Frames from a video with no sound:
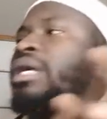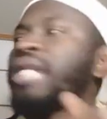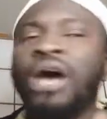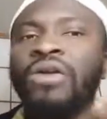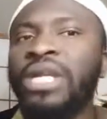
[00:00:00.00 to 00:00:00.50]

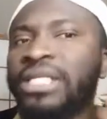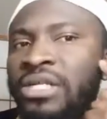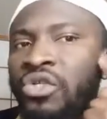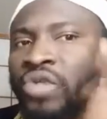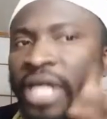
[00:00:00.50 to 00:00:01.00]
Now
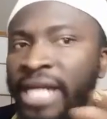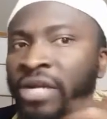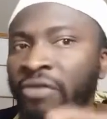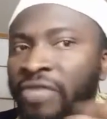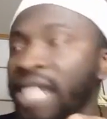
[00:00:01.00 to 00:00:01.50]
listen to the
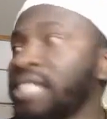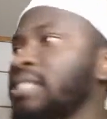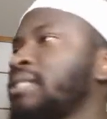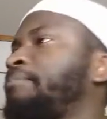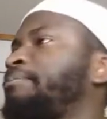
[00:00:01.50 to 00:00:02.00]
end of the
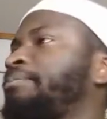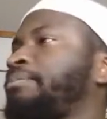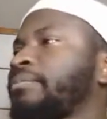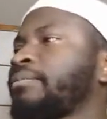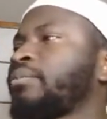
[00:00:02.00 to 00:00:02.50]
hadith.
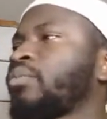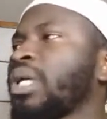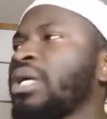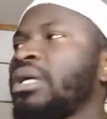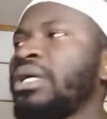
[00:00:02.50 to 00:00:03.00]

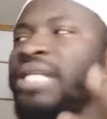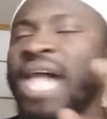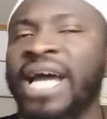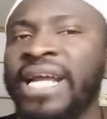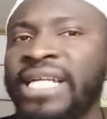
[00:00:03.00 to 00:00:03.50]

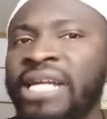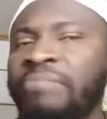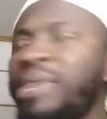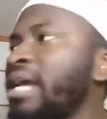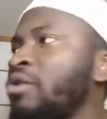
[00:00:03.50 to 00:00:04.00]

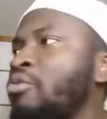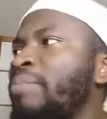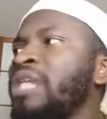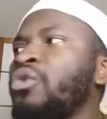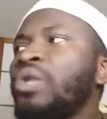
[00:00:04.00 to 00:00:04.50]
Narrated by
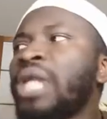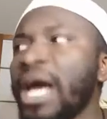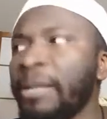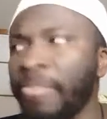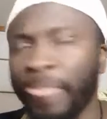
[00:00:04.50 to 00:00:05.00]

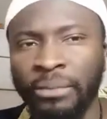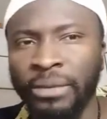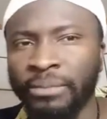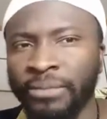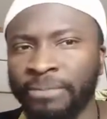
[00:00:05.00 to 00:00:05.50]
Ubaidullah.
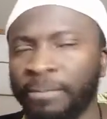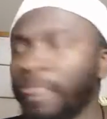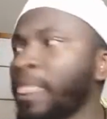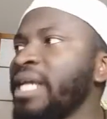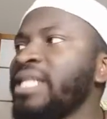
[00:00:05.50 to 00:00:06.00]

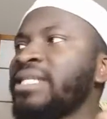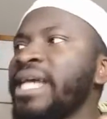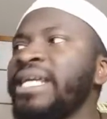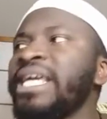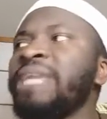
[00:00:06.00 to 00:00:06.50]
He
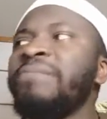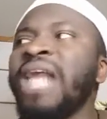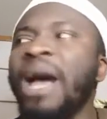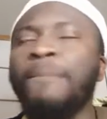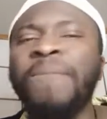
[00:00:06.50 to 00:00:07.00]
said,
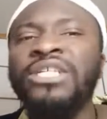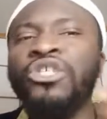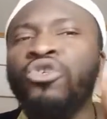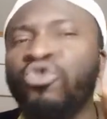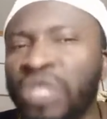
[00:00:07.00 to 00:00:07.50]
Ibn
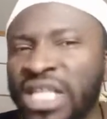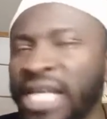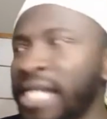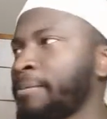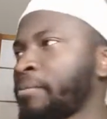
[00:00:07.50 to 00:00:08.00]
Abbas used to
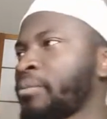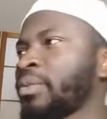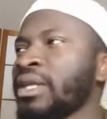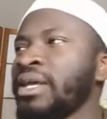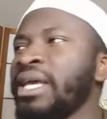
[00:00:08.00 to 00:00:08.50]
say,
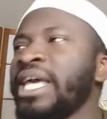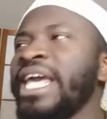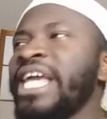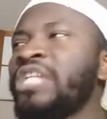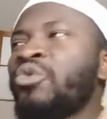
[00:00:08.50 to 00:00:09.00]

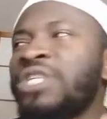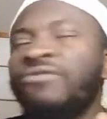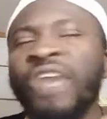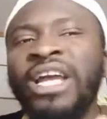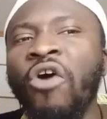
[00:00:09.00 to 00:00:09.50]
it was
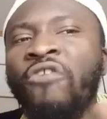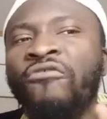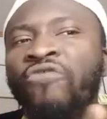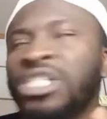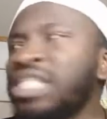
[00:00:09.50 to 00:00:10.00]
very
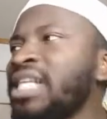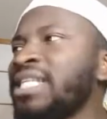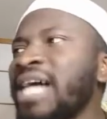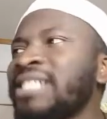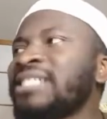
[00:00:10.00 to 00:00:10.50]

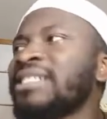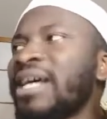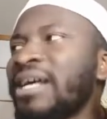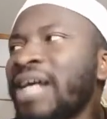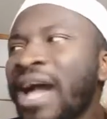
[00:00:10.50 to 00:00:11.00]
unfortunate that
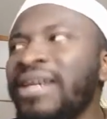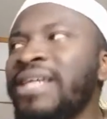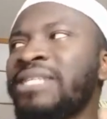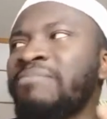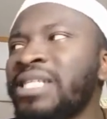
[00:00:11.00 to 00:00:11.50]

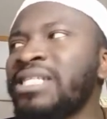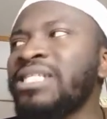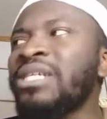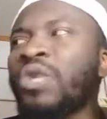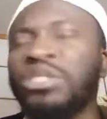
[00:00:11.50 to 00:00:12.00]
Allah's
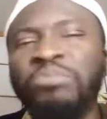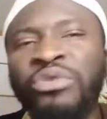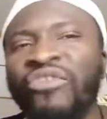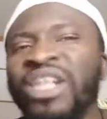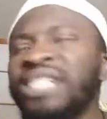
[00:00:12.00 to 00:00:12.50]
messenger was
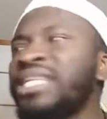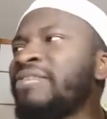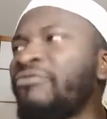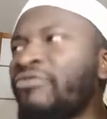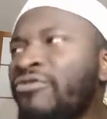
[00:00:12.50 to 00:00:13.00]

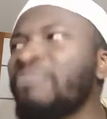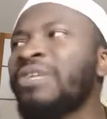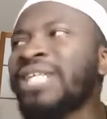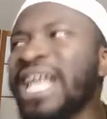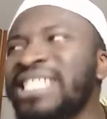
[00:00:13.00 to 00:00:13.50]
prevented
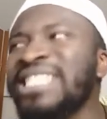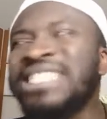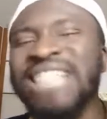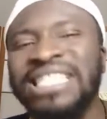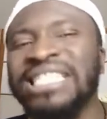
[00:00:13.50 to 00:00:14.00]
from
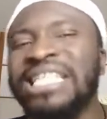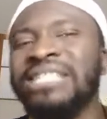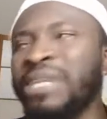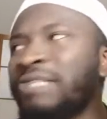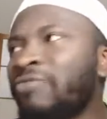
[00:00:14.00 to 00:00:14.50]
writing that
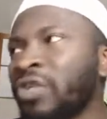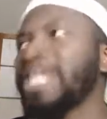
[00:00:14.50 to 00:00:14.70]
statement for